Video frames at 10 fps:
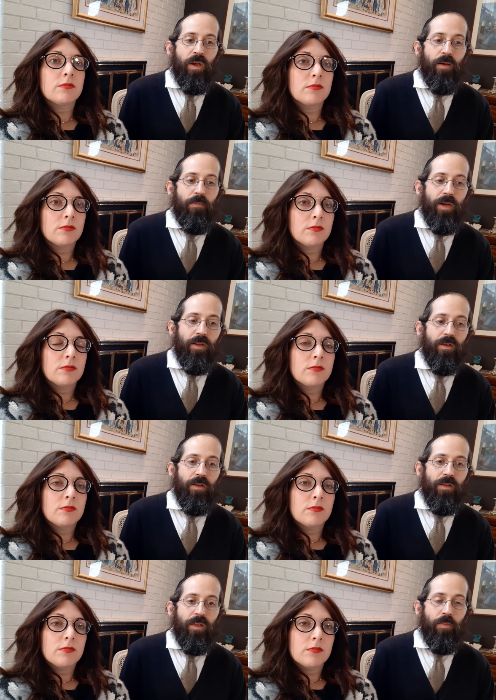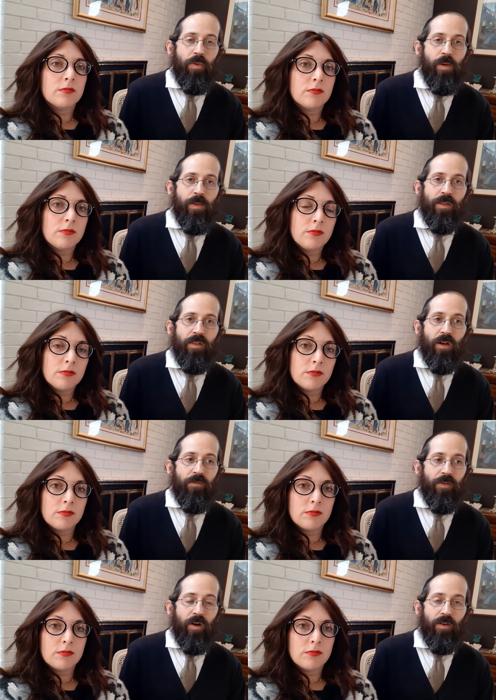Speaker 1: But the appointment
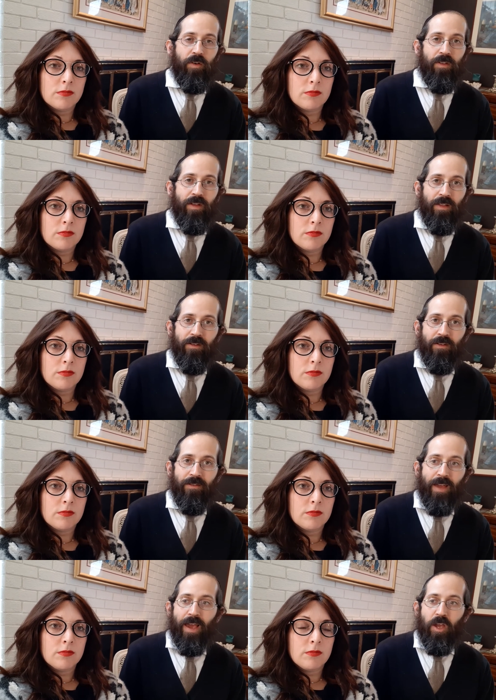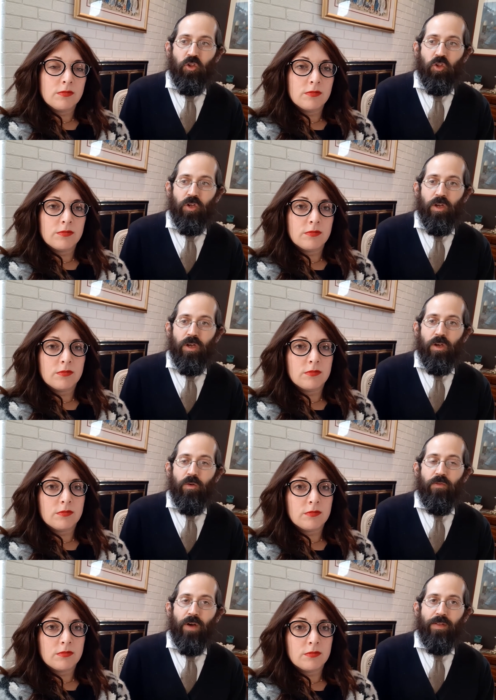itself, although it sets the stage,
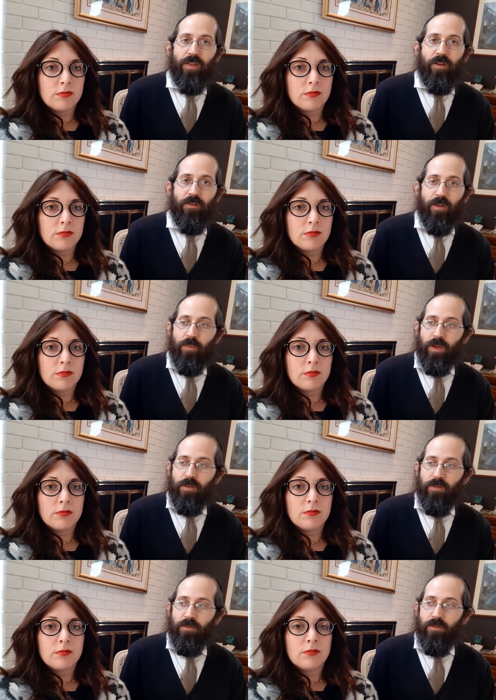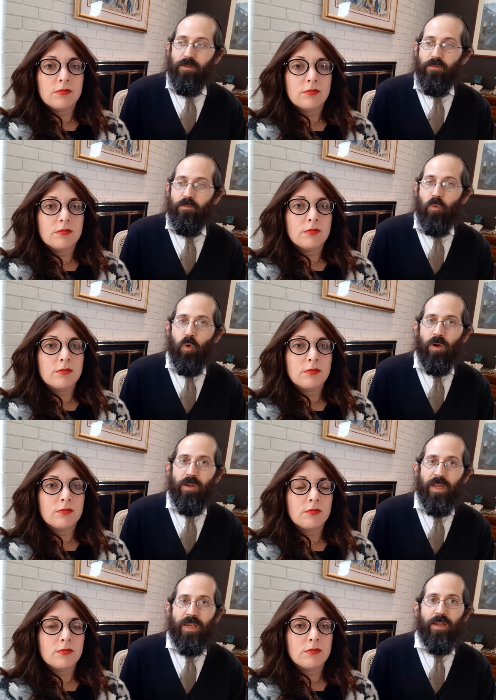we find that there's something more
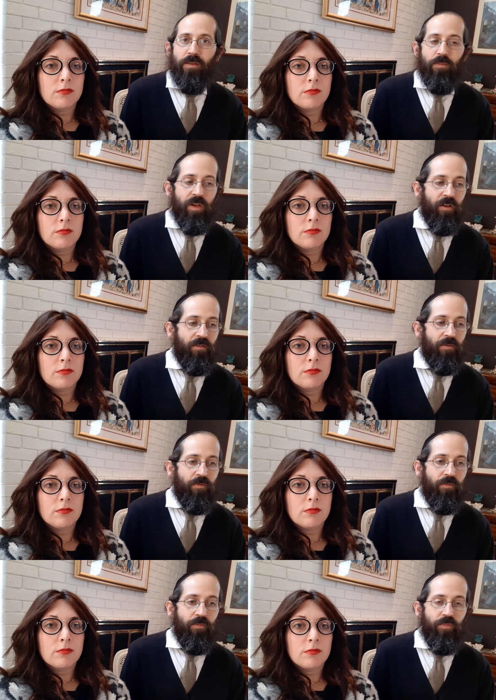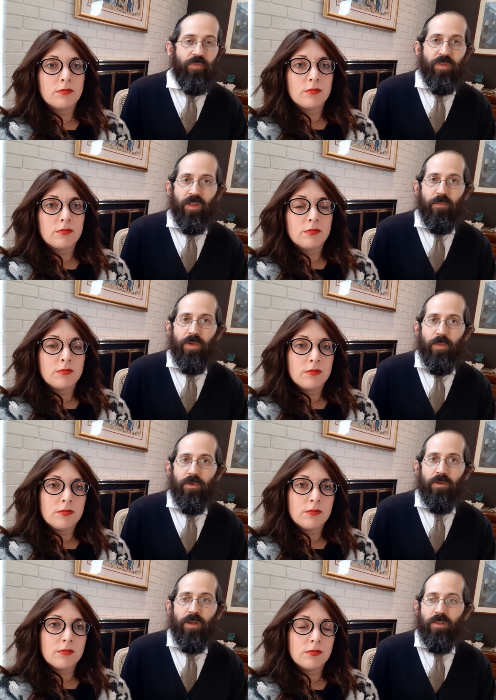needed, because some
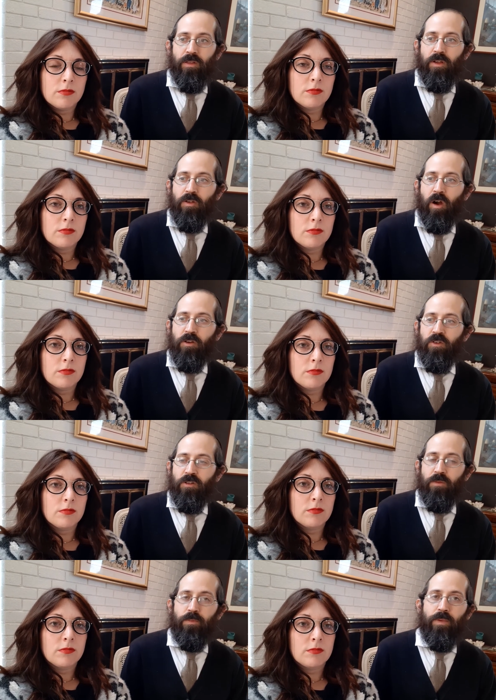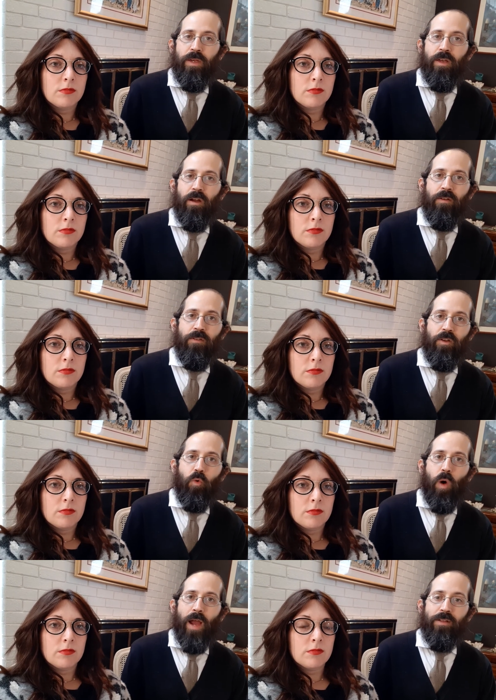people, it's it's hard just to be there, sit
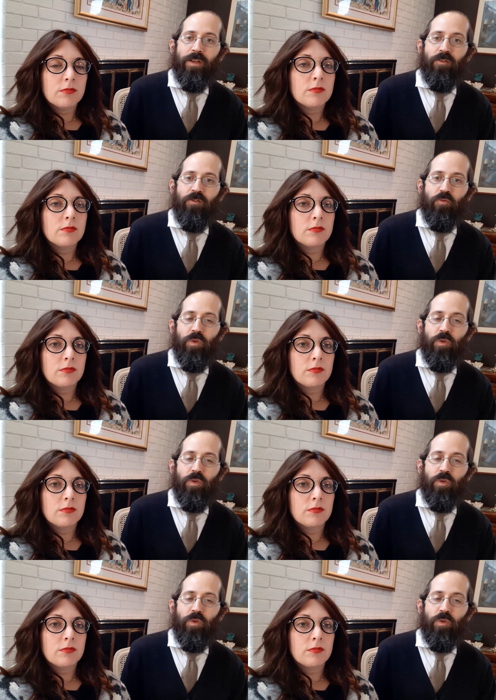quietly, and just